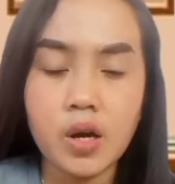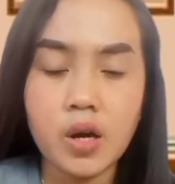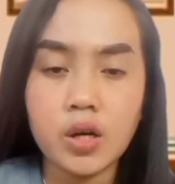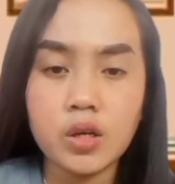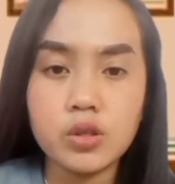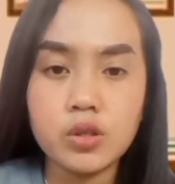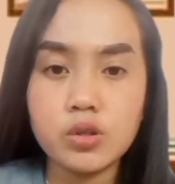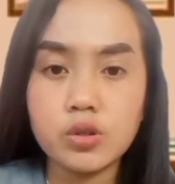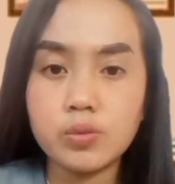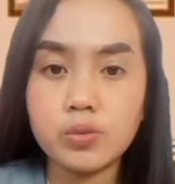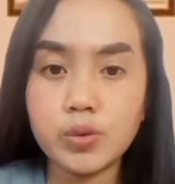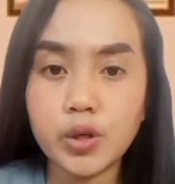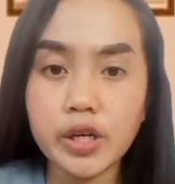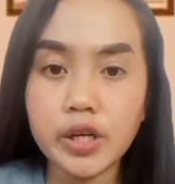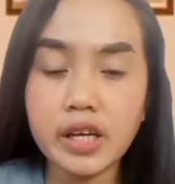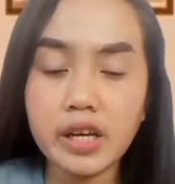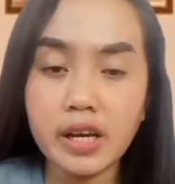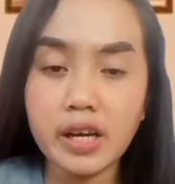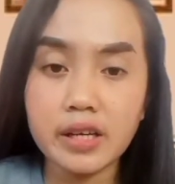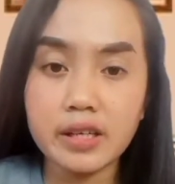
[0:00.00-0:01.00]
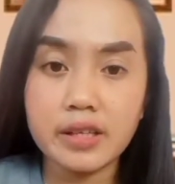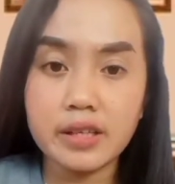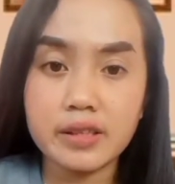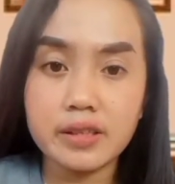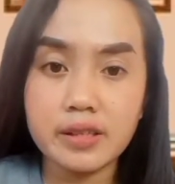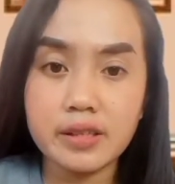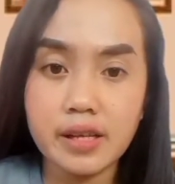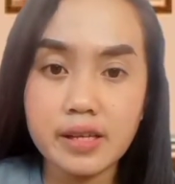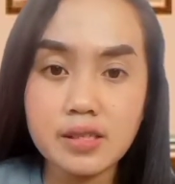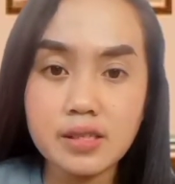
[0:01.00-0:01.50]
Good morning again,
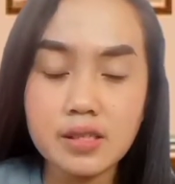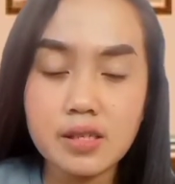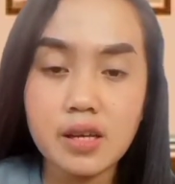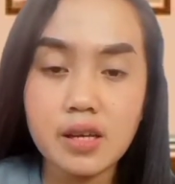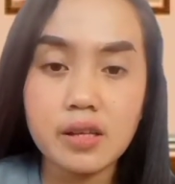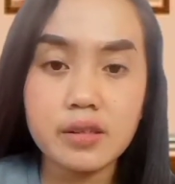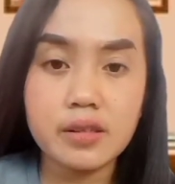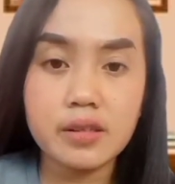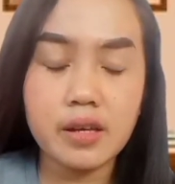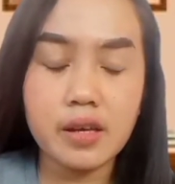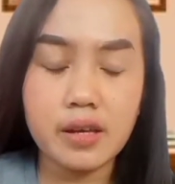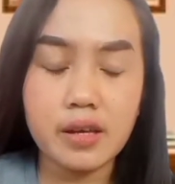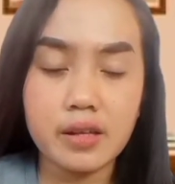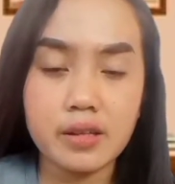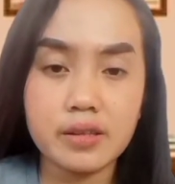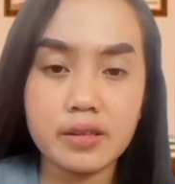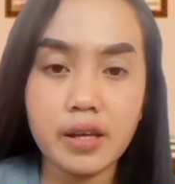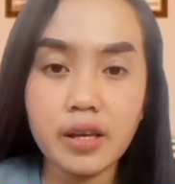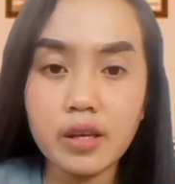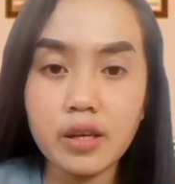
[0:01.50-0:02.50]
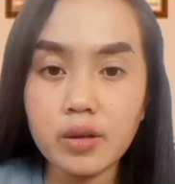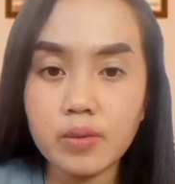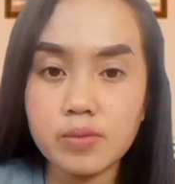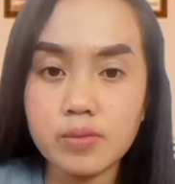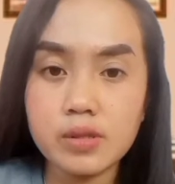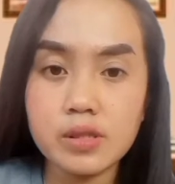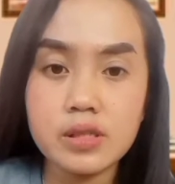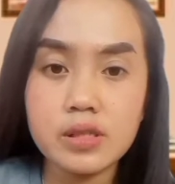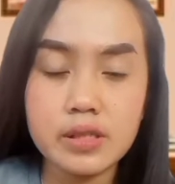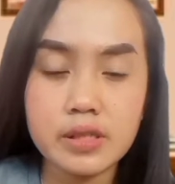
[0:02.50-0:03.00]
class, and thank you,
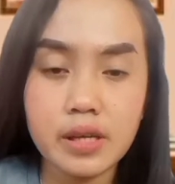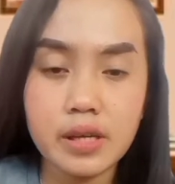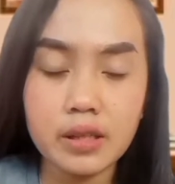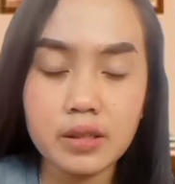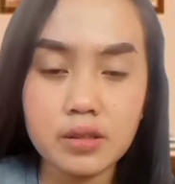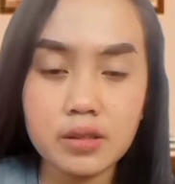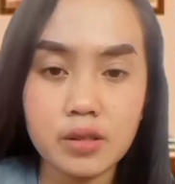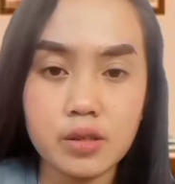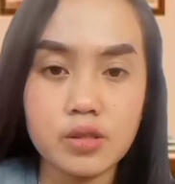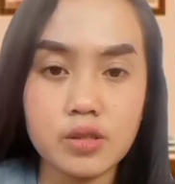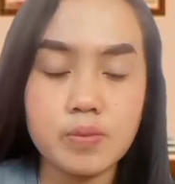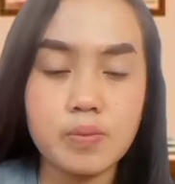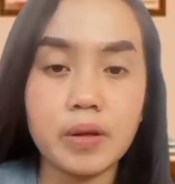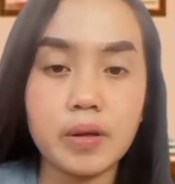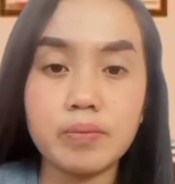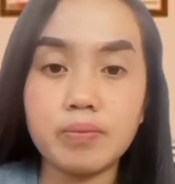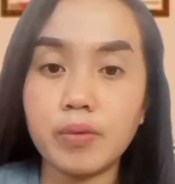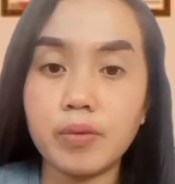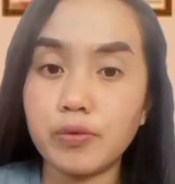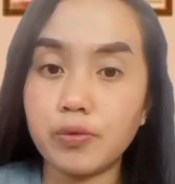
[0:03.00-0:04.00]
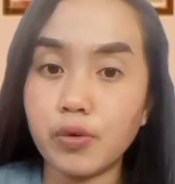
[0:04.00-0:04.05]
Miss Santos. But we